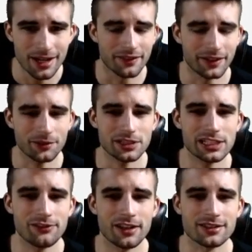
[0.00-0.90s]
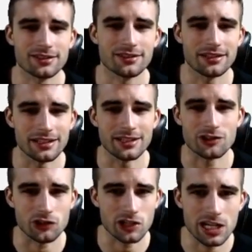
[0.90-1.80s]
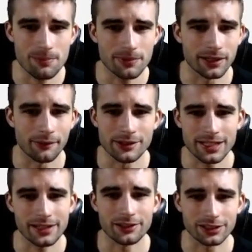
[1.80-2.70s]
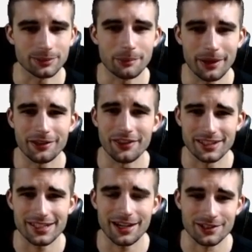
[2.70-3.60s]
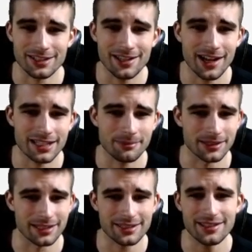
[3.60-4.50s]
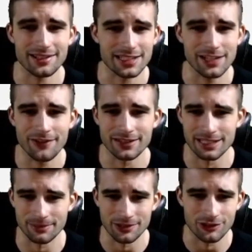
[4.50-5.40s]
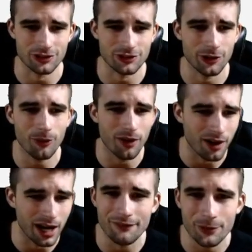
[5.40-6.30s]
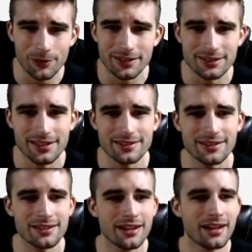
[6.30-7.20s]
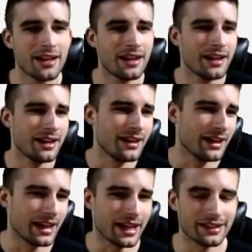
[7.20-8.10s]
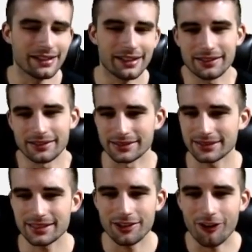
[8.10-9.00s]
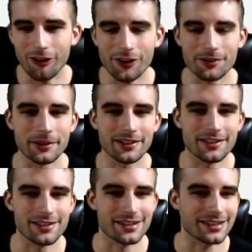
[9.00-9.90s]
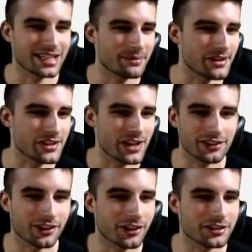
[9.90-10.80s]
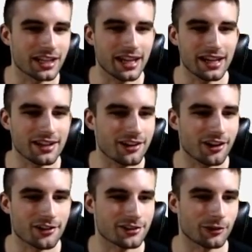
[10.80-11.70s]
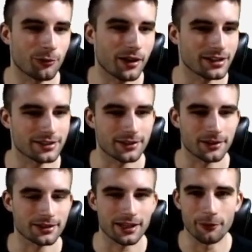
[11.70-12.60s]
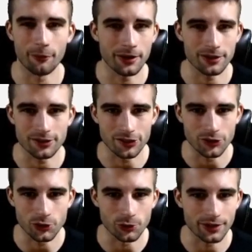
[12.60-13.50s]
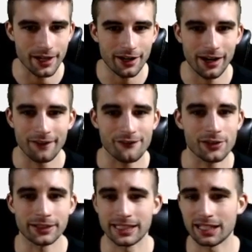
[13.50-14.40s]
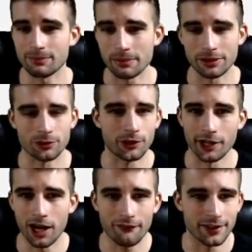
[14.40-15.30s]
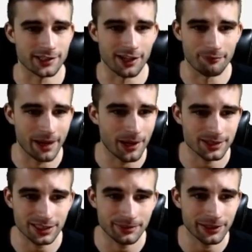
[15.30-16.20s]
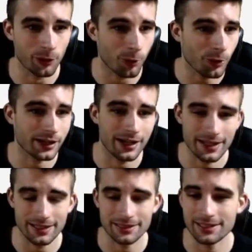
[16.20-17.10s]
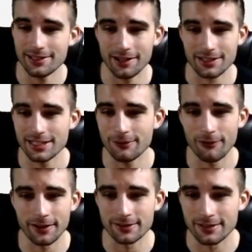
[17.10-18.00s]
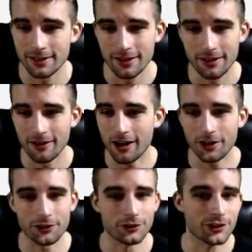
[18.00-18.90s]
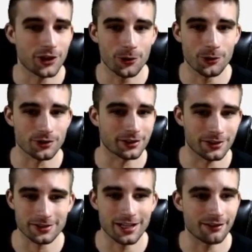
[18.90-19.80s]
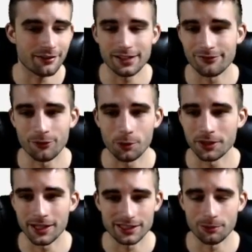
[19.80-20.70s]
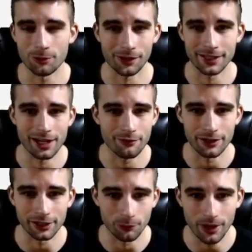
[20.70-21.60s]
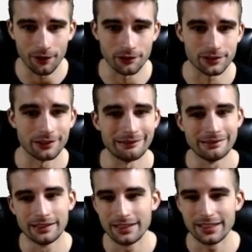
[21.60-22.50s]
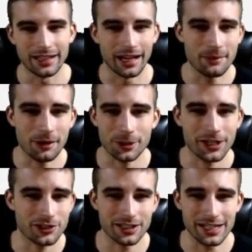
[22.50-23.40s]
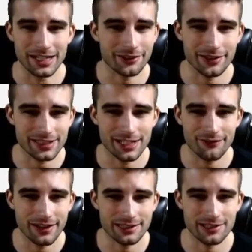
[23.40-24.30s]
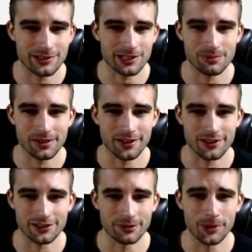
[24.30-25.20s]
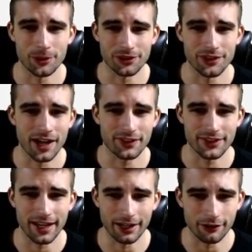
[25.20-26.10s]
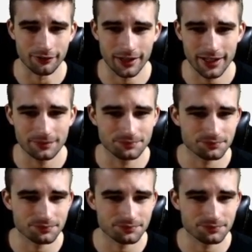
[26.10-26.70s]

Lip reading: The Eagles defense is cheap, and I would say they're a little bit better than the Seattle Seahawks, but the Seahawks defense has been so awful this season, and it's just hard because it's going to be Jalen Hurts and Carson Wentz, so it's like, what do you do there? I feel like that could maybe throw the offense off balance a little bit, or it could keep the Seahawks defense on their toes and they're just not ready for it and ends up working out really well. So I'm not really interested in either of these defenses just because they're both not that great.